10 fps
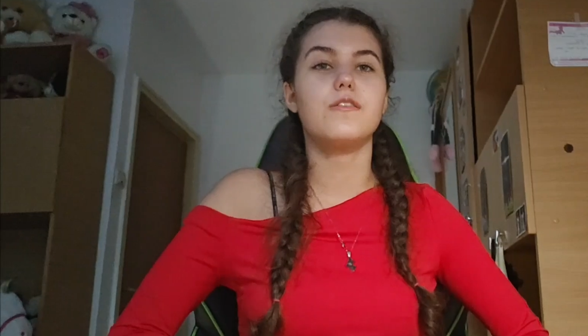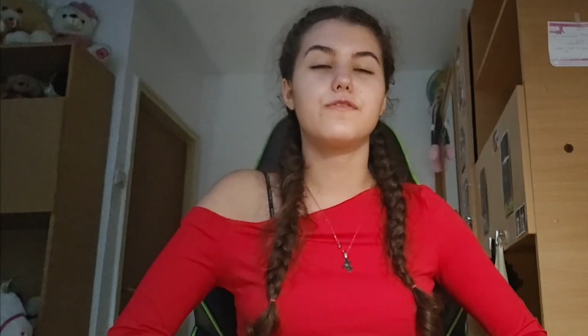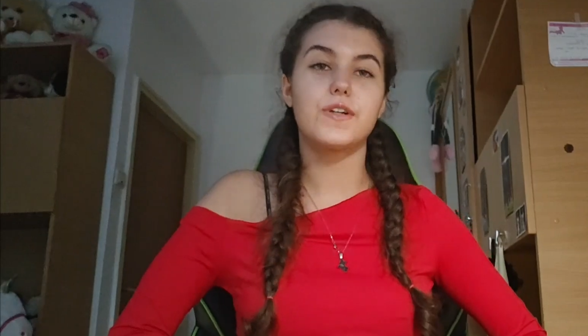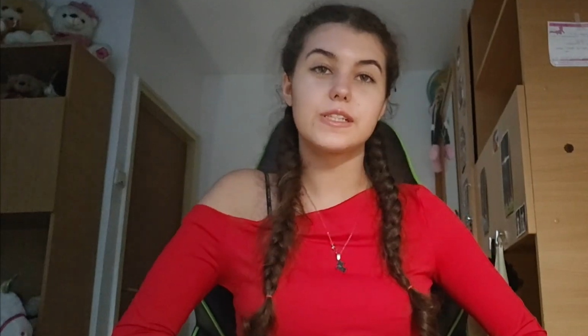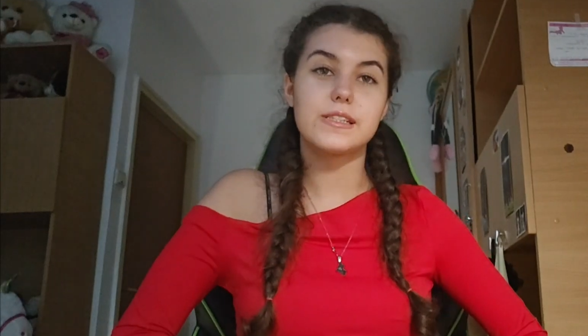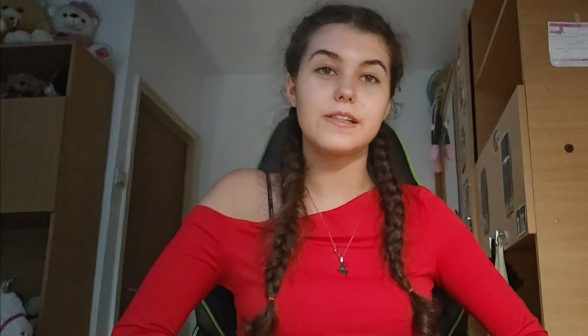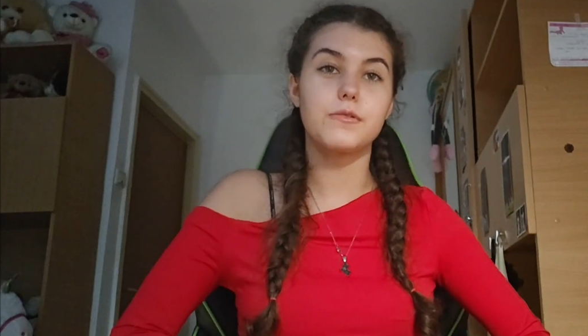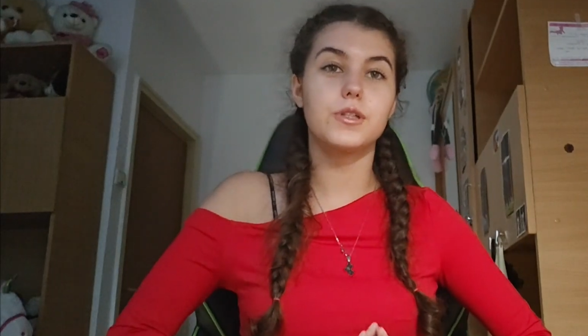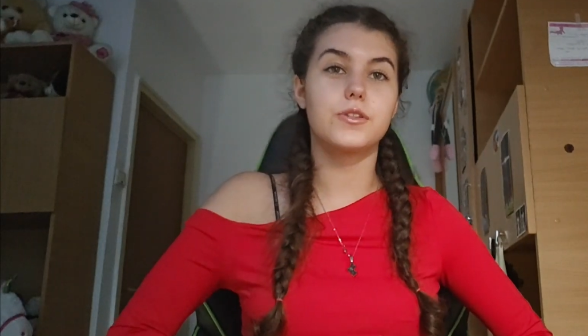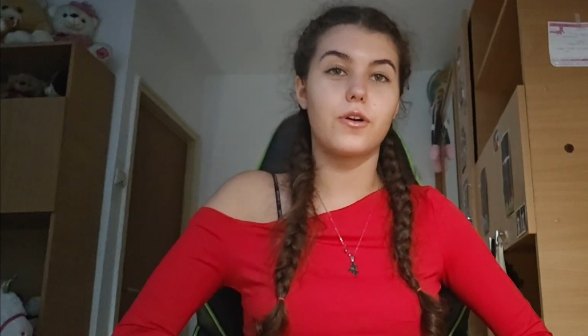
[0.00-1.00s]
Firstly,
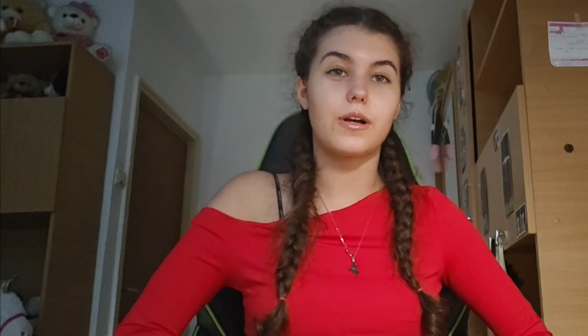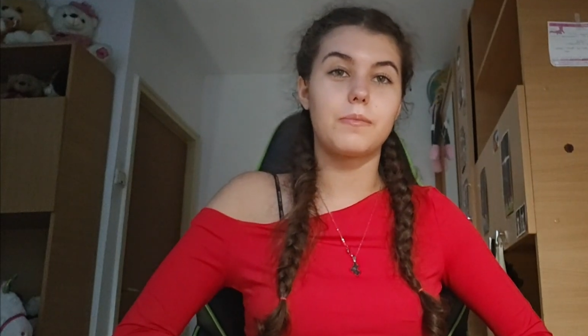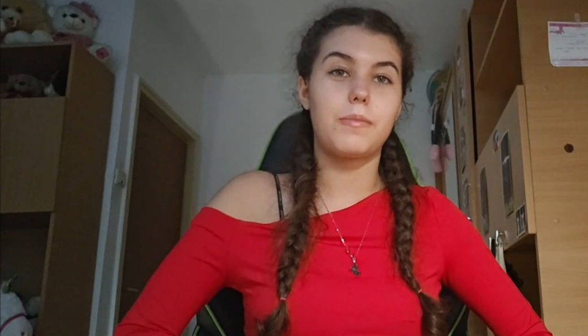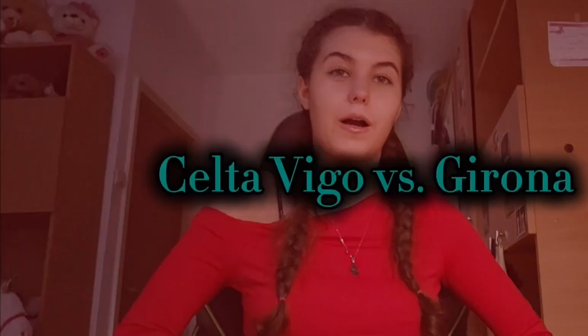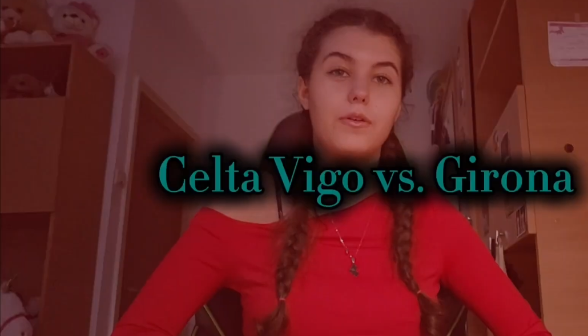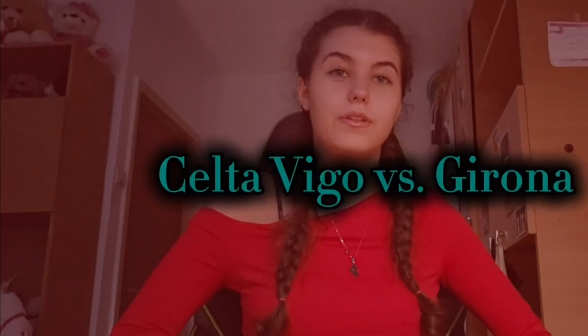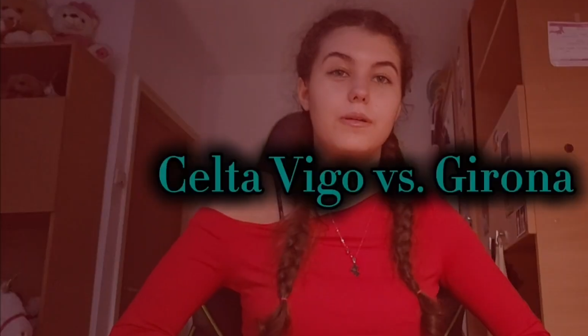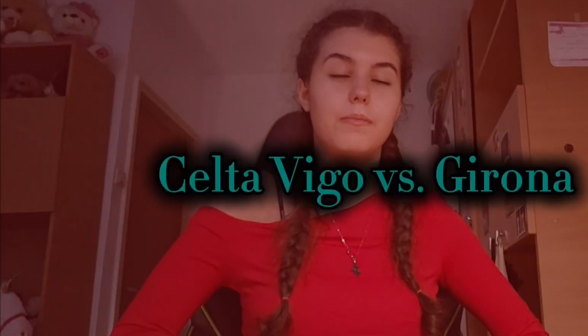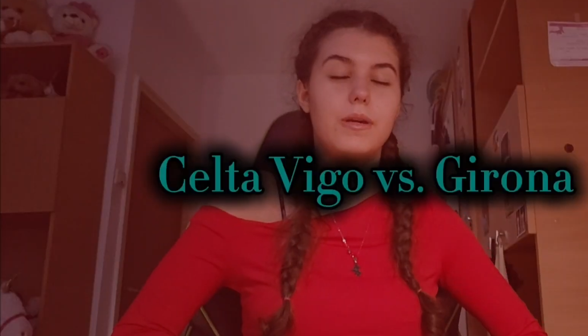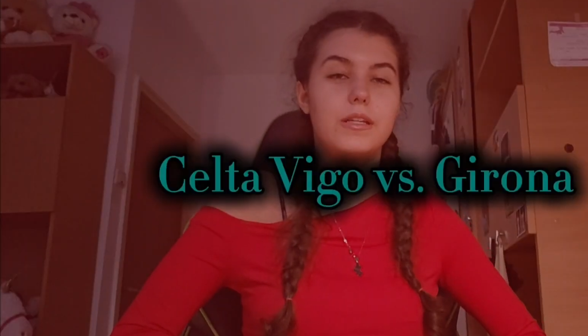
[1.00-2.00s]
we'll talk about
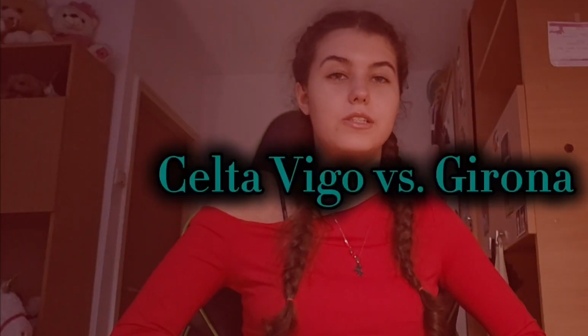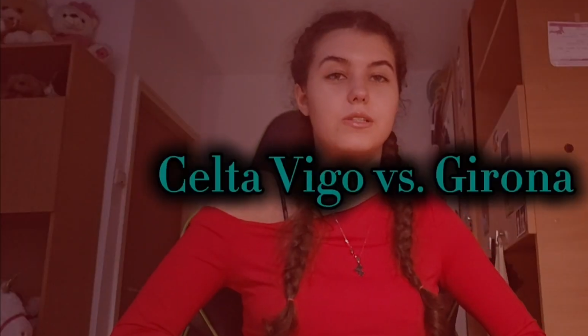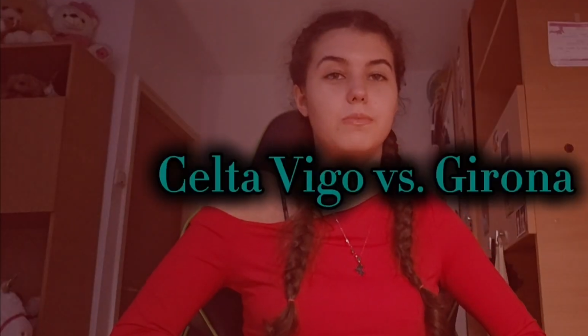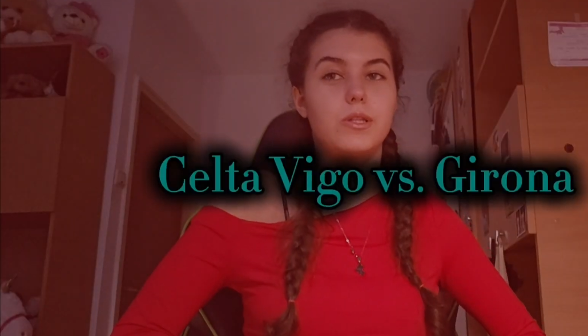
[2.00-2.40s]
the match